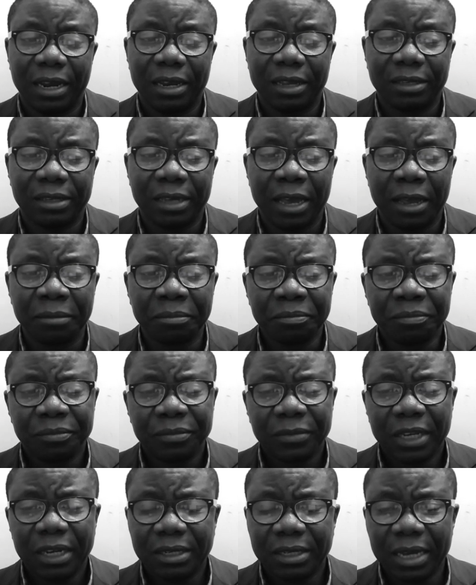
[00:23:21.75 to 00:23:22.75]
And he said,
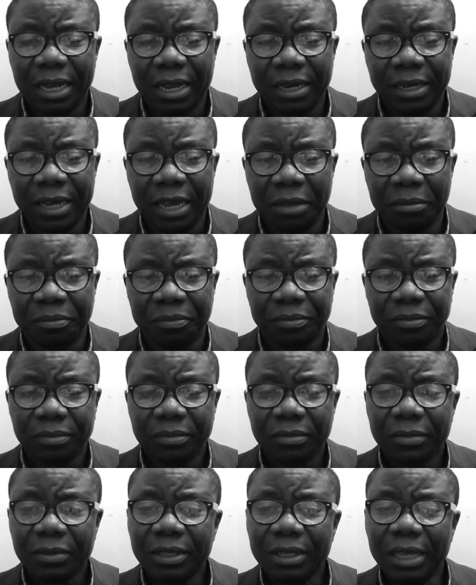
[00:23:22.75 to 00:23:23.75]
"Tell them,
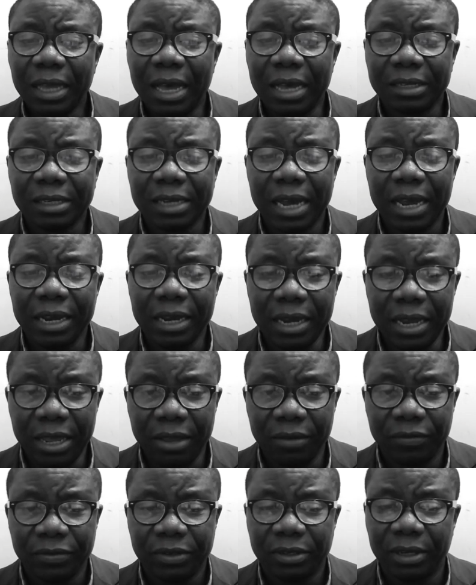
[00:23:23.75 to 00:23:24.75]
as I
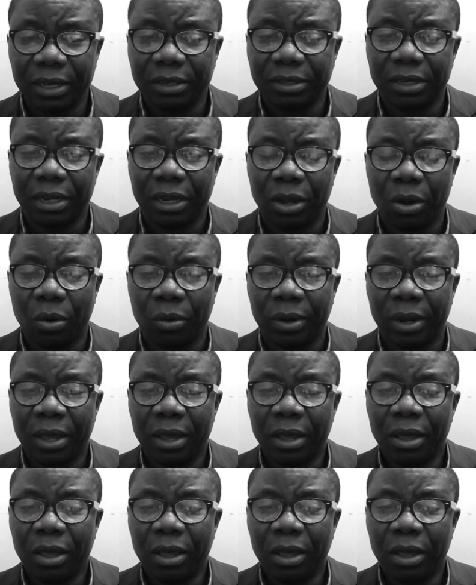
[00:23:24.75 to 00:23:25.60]
live, says the Lord,